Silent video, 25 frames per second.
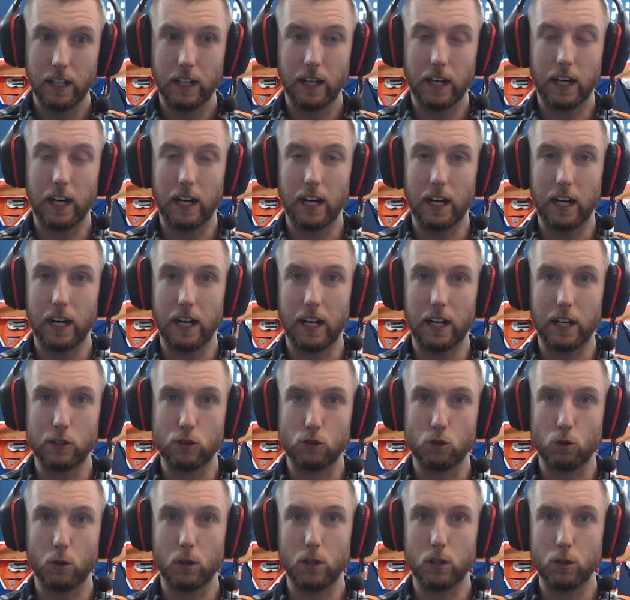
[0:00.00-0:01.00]

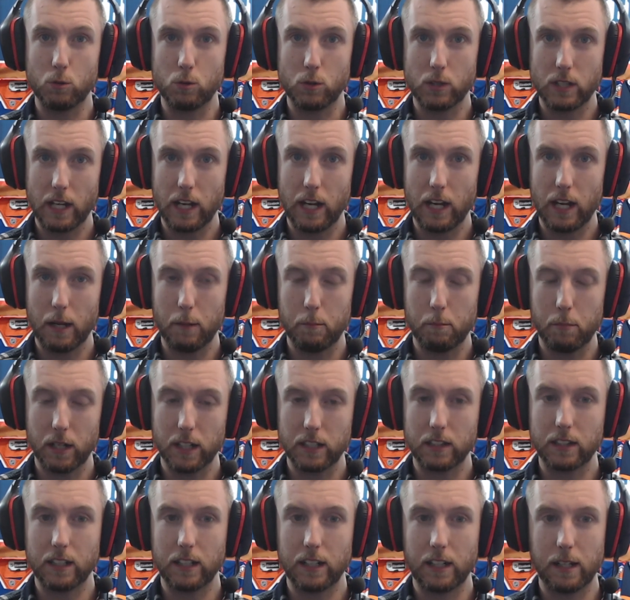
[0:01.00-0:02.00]
Sorry to say,
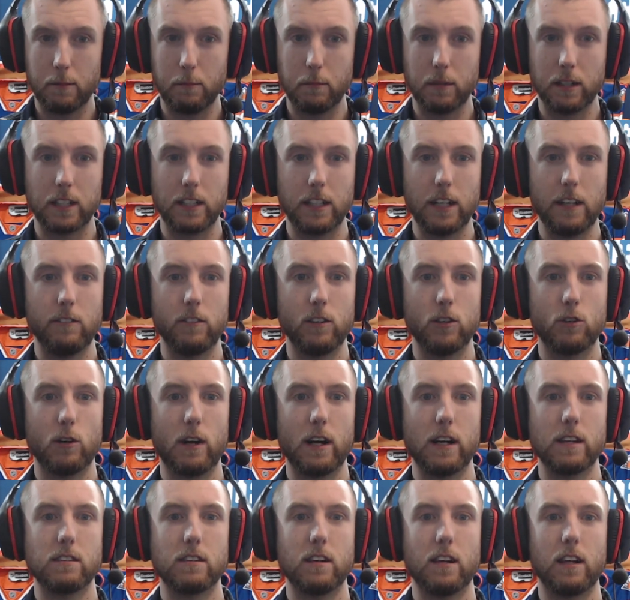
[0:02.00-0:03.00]
but McDavid,
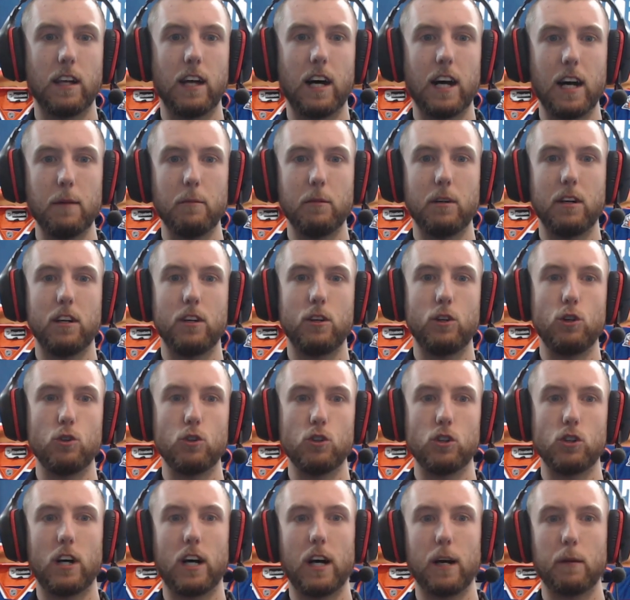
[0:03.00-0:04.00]
Draisaitl, Hyman, and
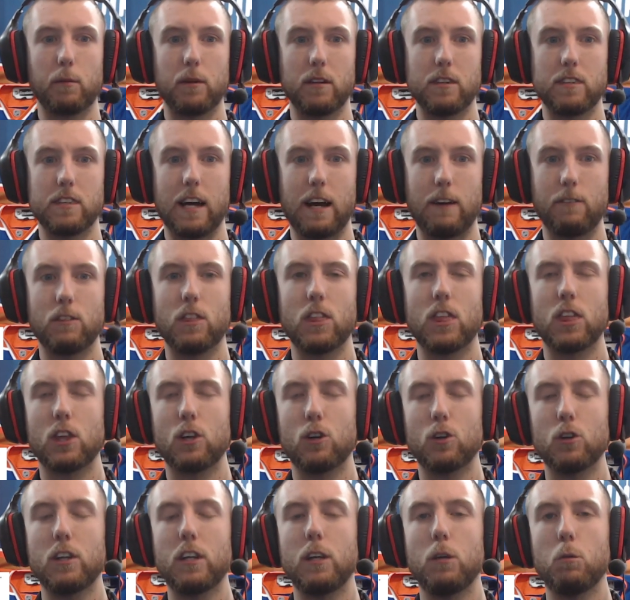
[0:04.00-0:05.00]
Nugent-Hopkins have
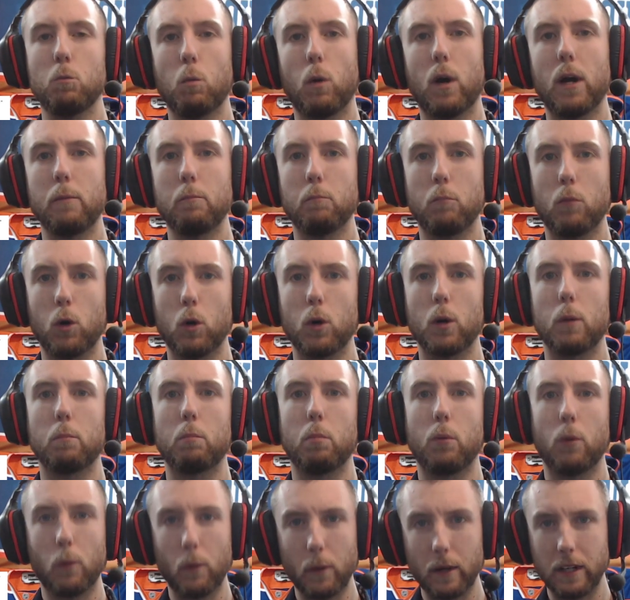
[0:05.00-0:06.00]
31 more
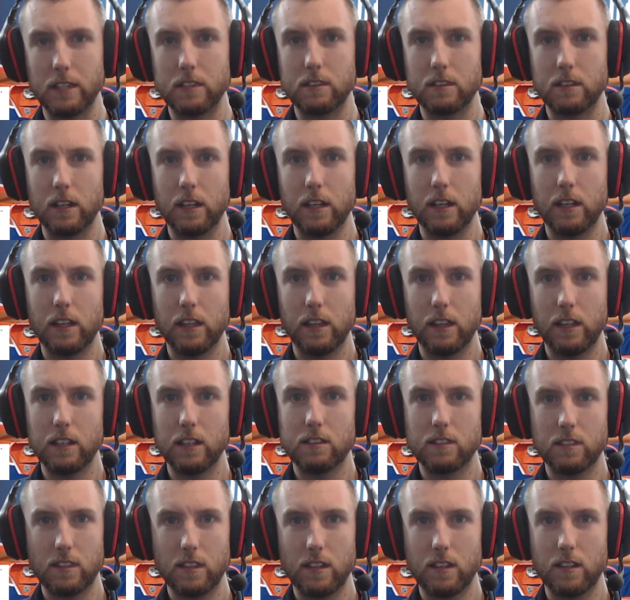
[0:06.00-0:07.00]
points this
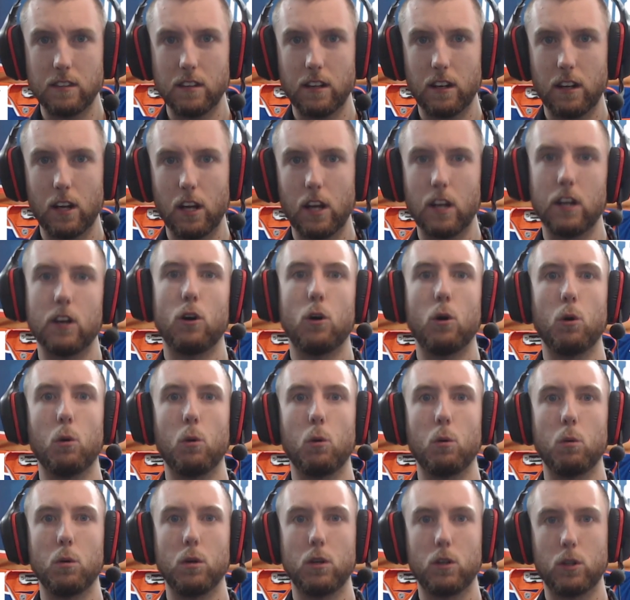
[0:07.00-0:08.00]
season. And
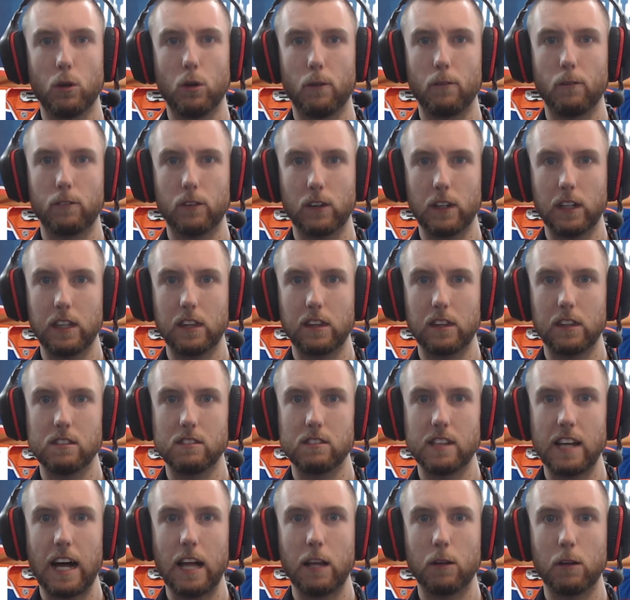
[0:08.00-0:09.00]
oh, don't forget the
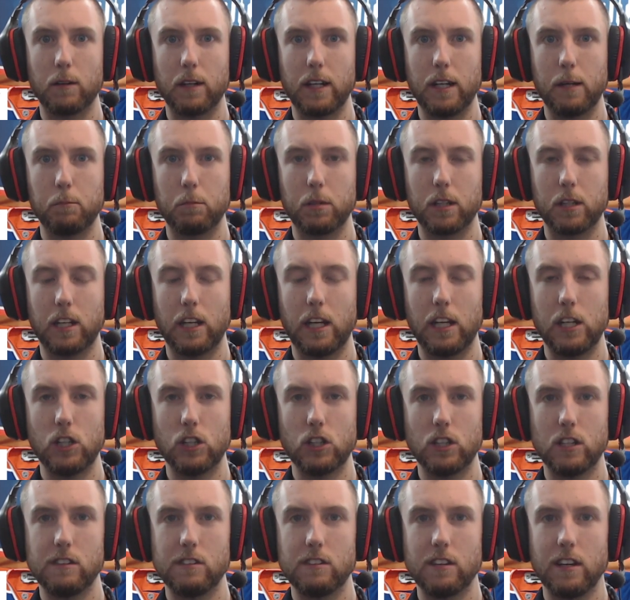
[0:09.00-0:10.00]
salary
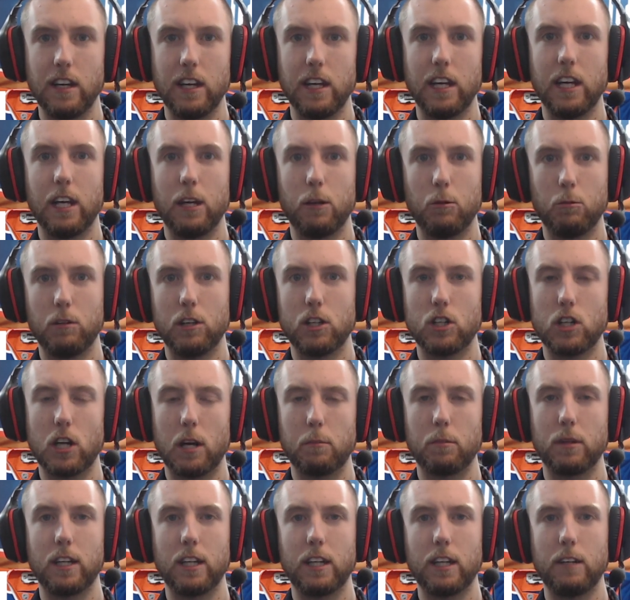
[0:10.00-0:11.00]
implications, in which I
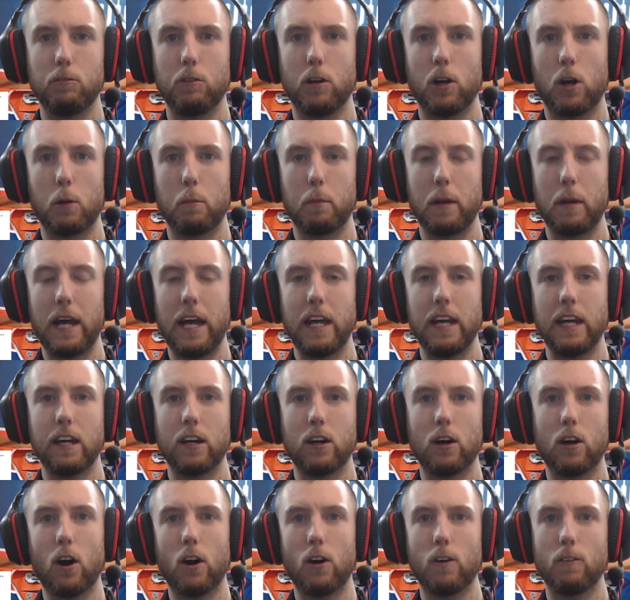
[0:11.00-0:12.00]
believe we are paying
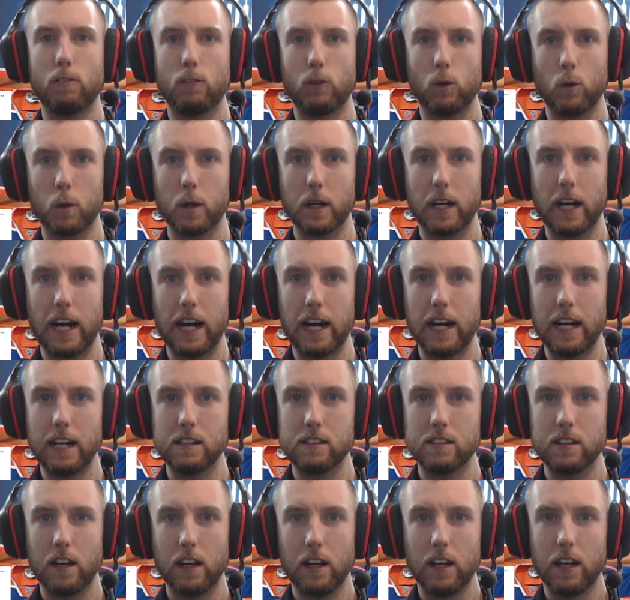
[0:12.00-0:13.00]
our four
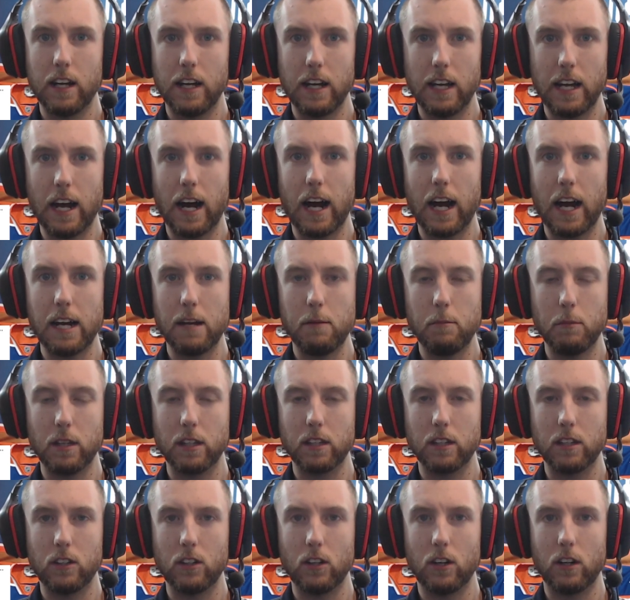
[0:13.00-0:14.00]
guys $9
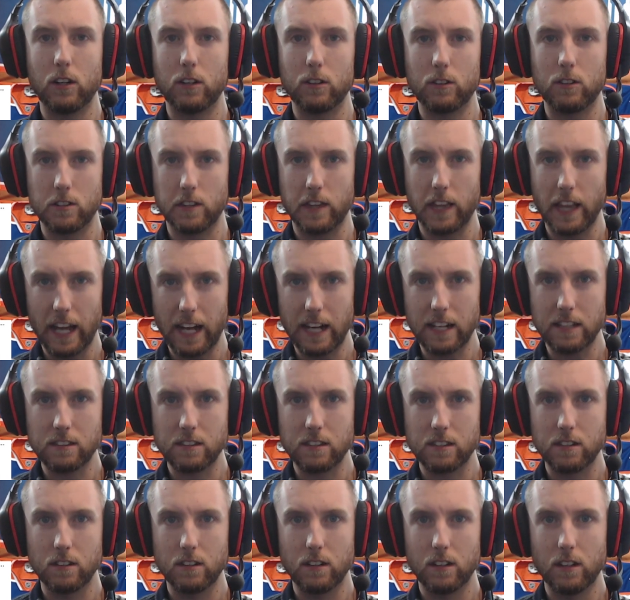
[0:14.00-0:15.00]
million
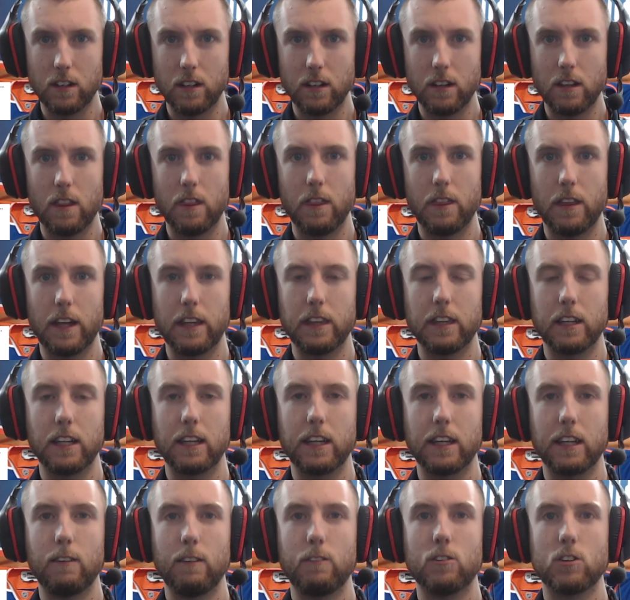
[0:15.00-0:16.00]
less than the
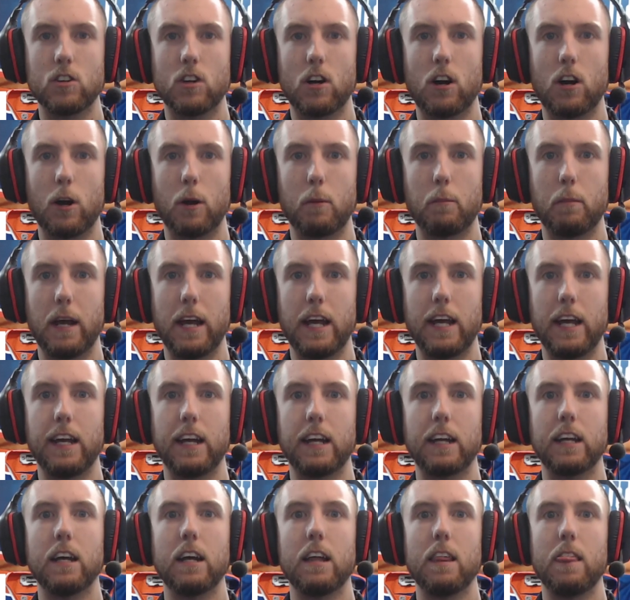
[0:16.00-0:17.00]
Leafs are
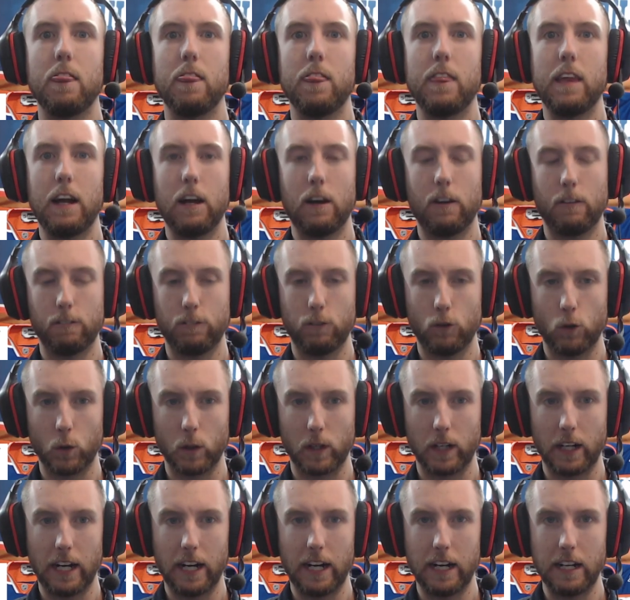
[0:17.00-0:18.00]
paying their four
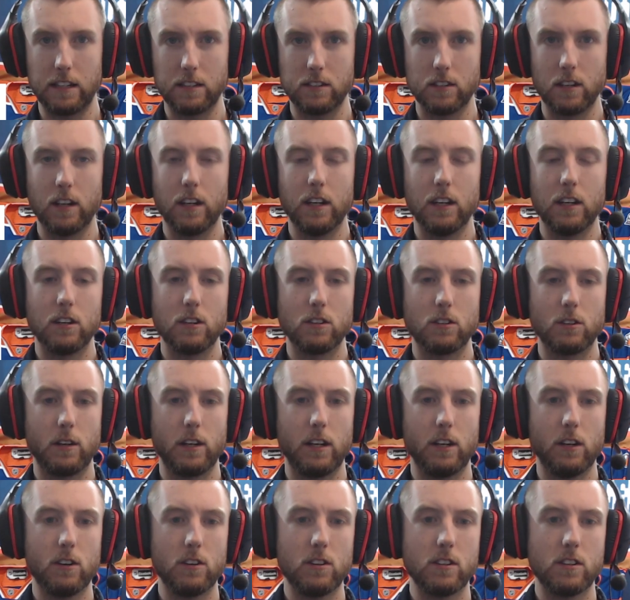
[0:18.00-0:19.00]
guys. So
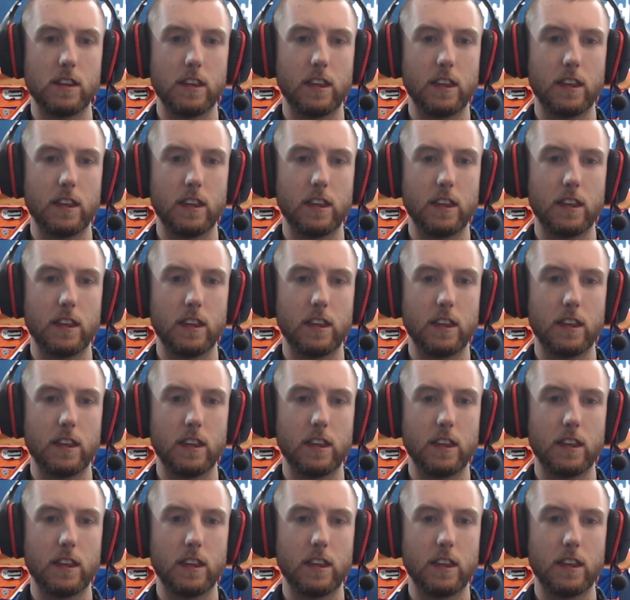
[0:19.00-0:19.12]
here's the